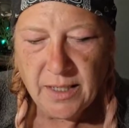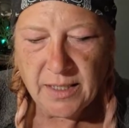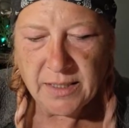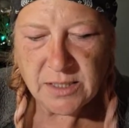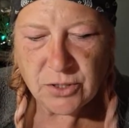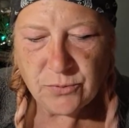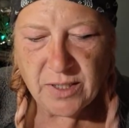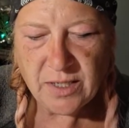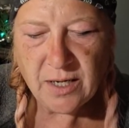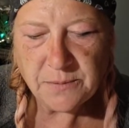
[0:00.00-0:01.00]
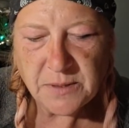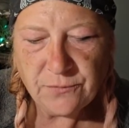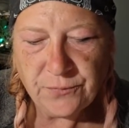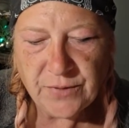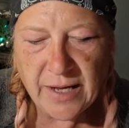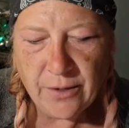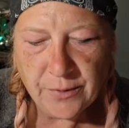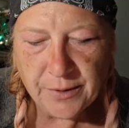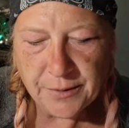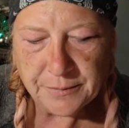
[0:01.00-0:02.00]
It's 3 cups of
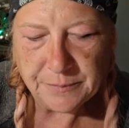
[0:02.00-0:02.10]
flour.